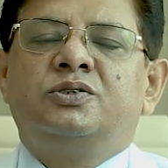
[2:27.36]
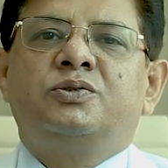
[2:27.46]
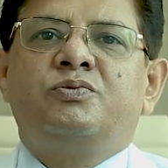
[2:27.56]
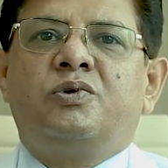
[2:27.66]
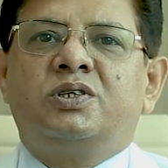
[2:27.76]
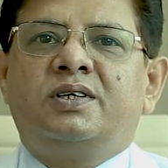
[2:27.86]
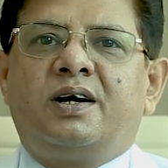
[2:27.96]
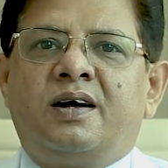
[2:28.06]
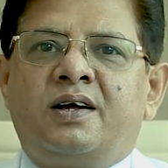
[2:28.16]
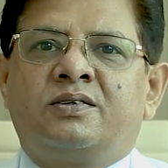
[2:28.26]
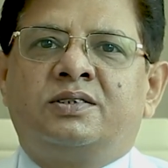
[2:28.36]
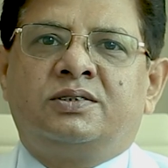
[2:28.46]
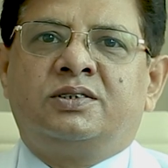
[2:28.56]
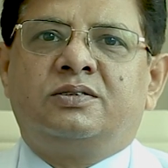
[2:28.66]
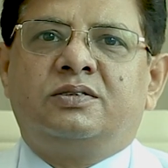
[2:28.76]
So what are
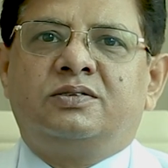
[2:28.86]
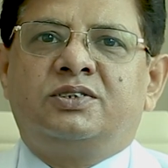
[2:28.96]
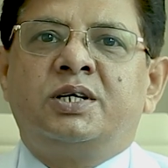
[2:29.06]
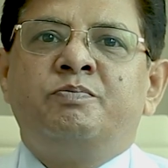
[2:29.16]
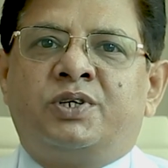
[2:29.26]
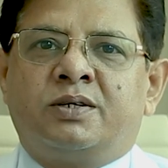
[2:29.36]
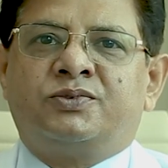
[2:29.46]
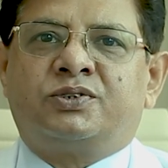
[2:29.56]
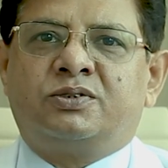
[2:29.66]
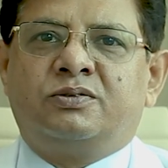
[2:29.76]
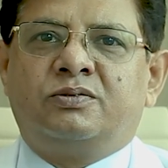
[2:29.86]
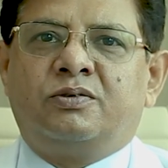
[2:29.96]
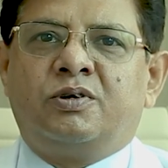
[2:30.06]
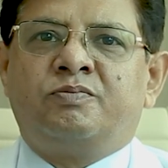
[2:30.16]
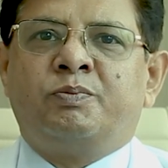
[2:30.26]
the symptoms
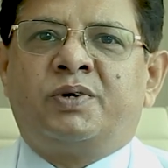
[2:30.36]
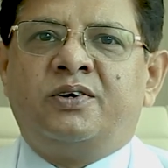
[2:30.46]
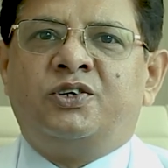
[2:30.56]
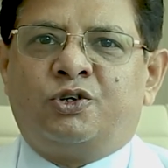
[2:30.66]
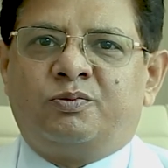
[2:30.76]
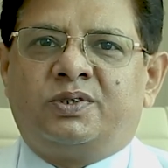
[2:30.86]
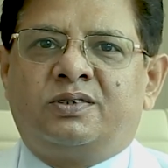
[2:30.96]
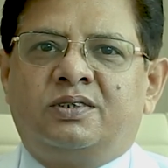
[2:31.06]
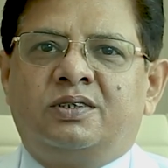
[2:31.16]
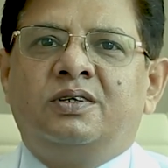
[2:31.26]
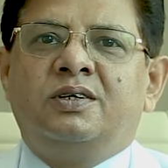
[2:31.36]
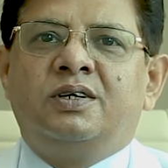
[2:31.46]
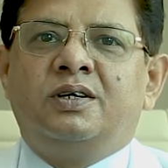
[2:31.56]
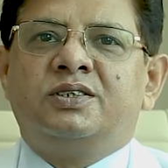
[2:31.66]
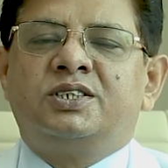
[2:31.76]
of the brain tumor?
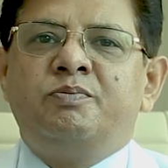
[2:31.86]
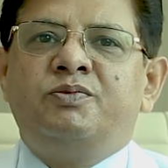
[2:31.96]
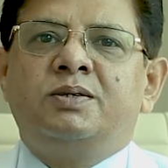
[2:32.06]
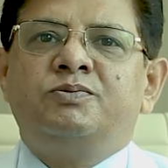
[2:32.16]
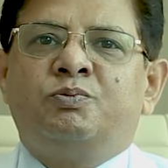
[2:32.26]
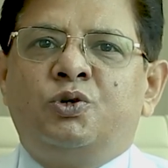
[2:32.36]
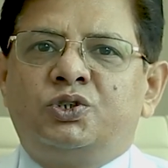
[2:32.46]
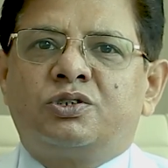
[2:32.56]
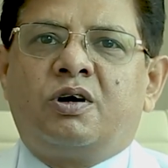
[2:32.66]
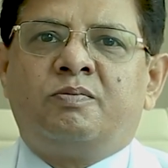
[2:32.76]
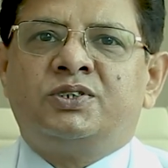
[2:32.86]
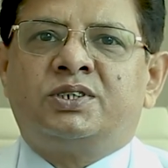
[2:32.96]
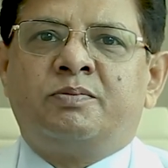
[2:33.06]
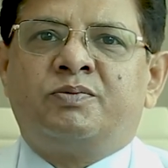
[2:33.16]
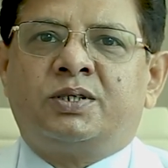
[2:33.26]
Symptoms, most common
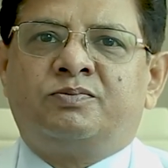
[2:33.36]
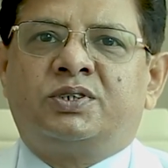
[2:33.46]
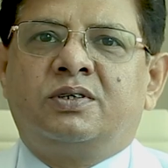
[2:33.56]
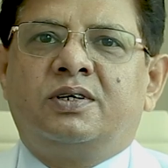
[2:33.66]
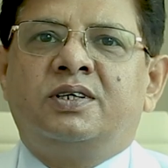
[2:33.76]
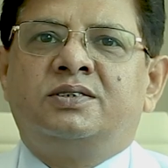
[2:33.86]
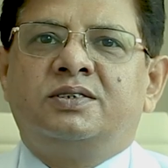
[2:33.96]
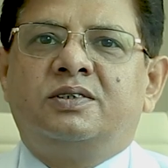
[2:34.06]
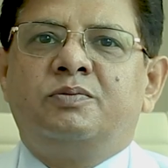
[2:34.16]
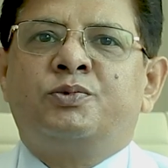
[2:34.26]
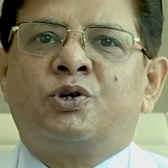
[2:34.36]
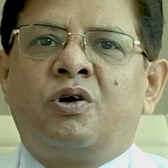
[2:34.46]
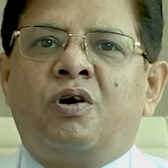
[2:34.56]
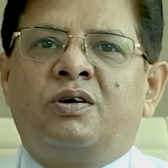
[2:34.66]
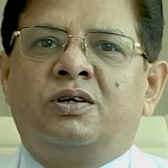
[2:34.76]
symptoms is
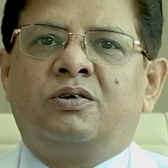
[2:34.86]
prolonged